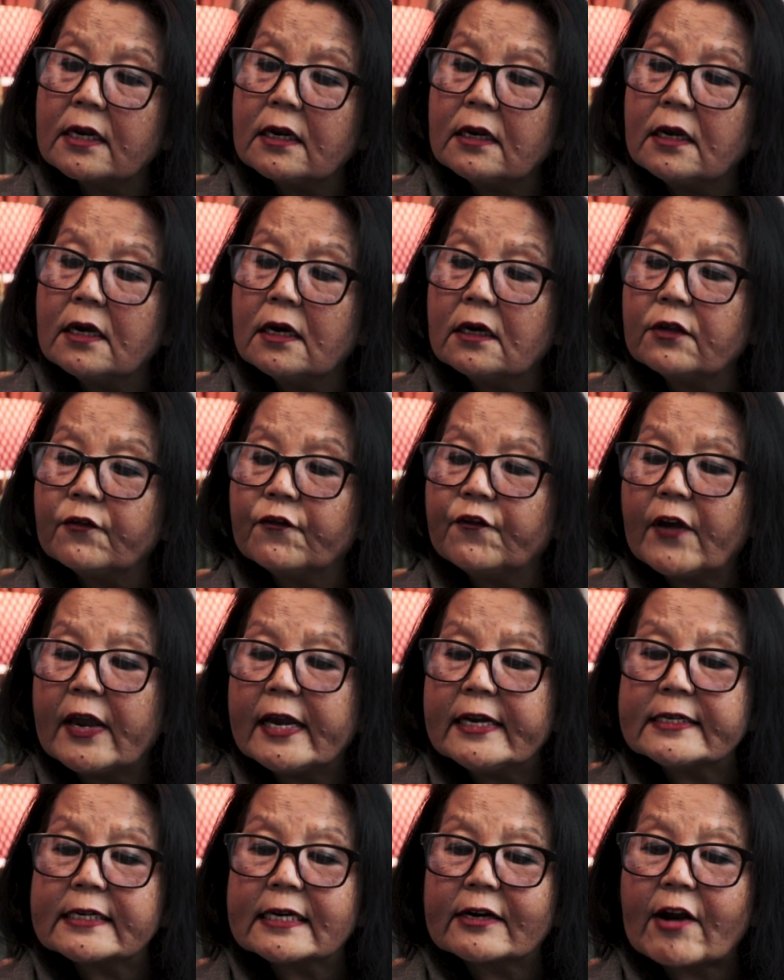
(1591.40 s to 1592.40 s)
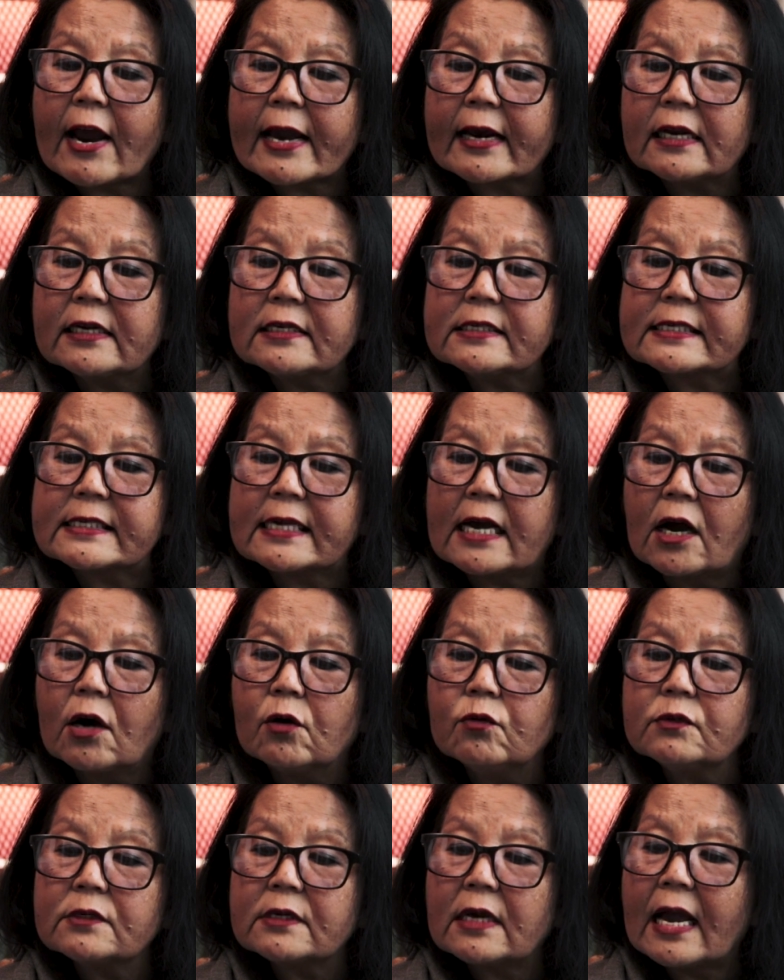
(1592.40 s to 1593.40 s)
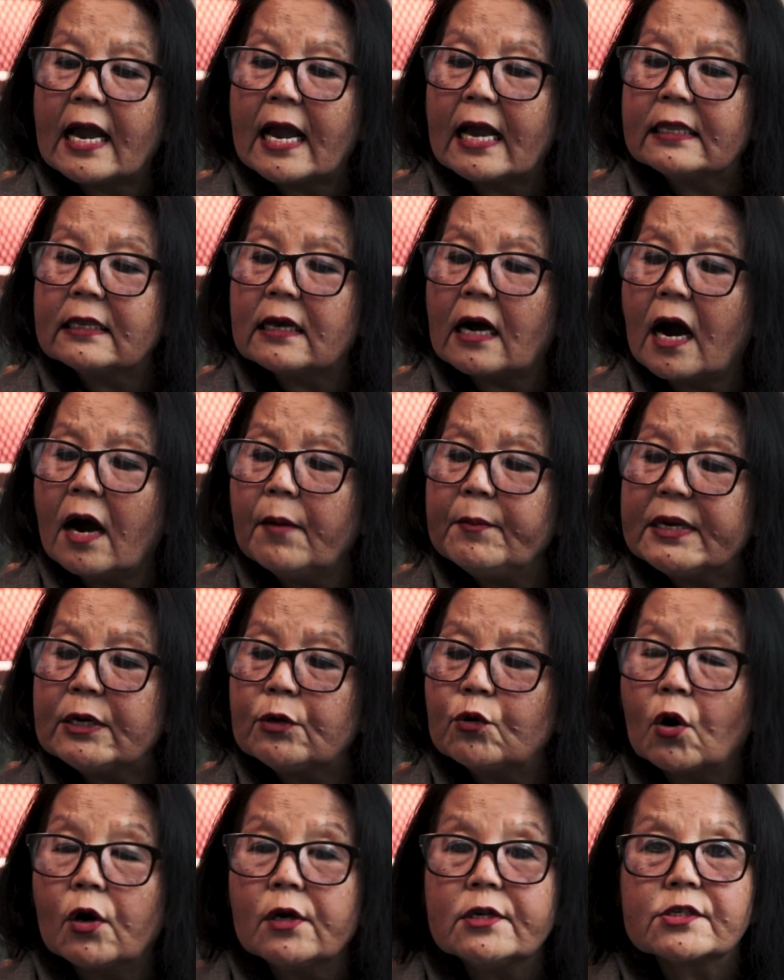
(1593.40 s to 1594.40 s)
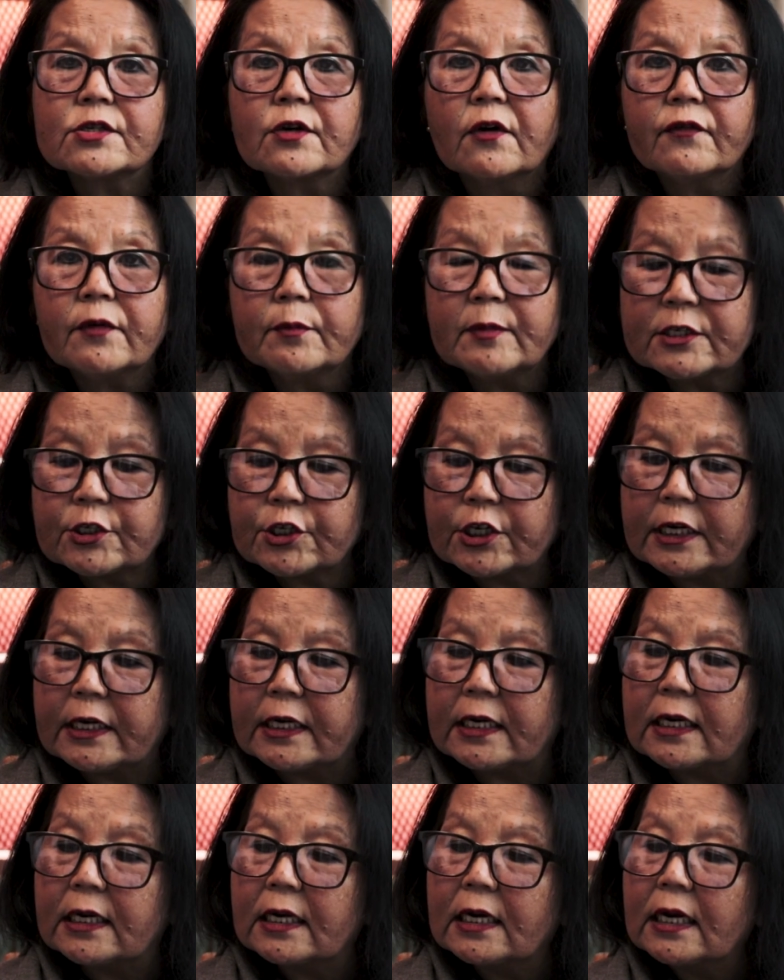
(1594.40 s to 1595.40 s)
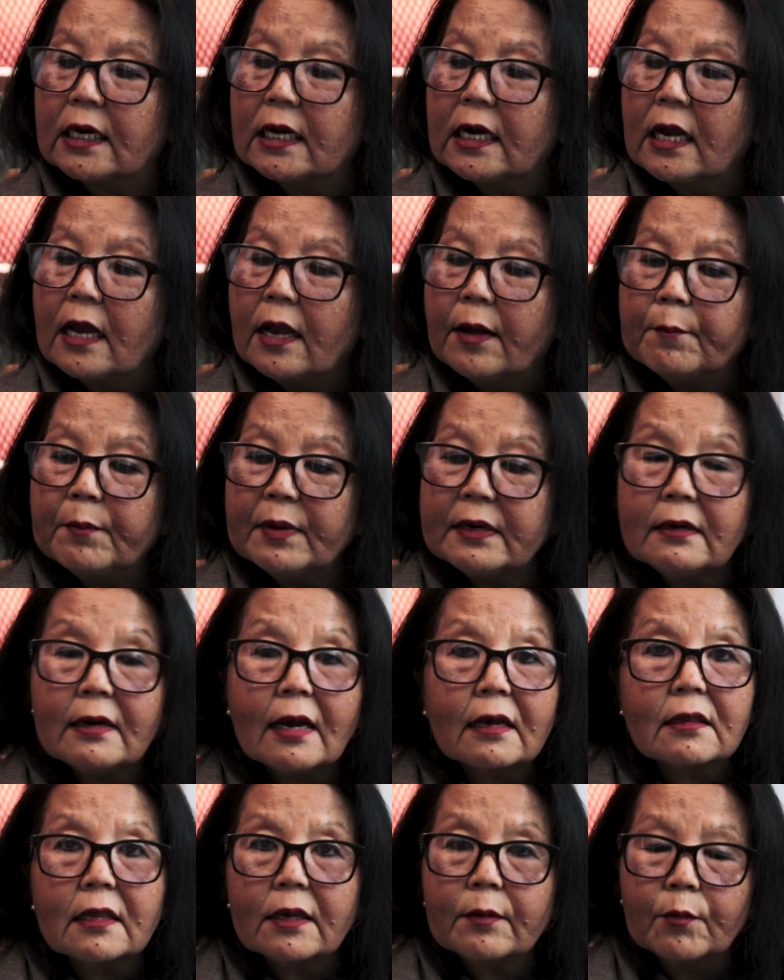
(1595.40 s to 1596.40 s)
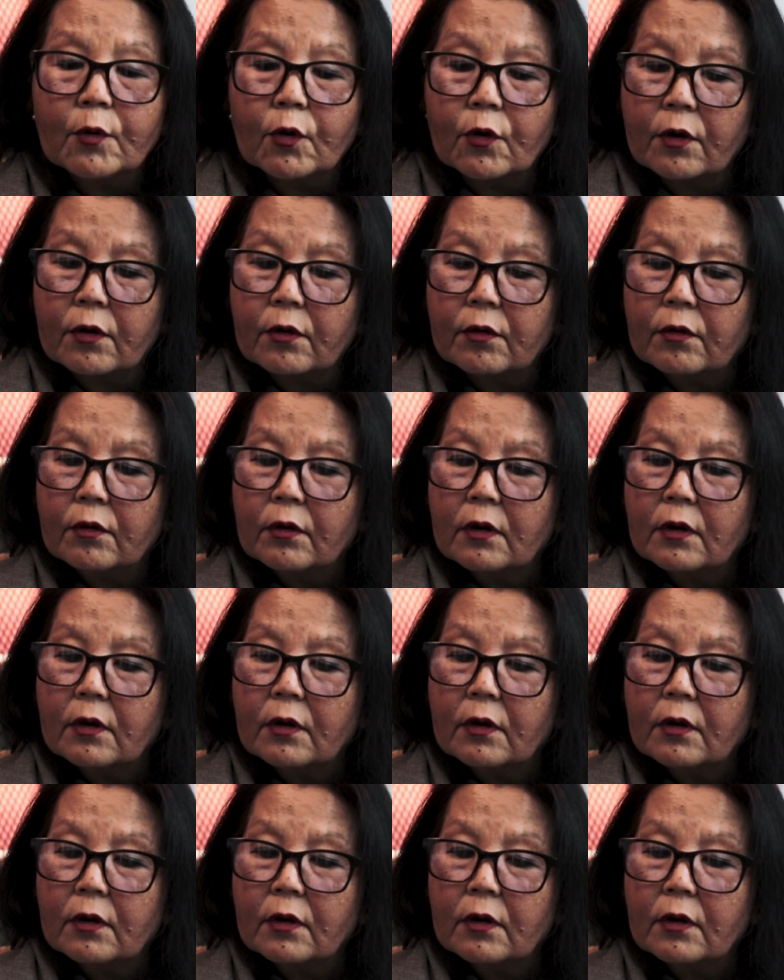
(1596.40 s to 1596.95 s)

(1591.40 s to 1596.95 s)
hear the faint crackling sound and the humming noise of the machine, but nothing more.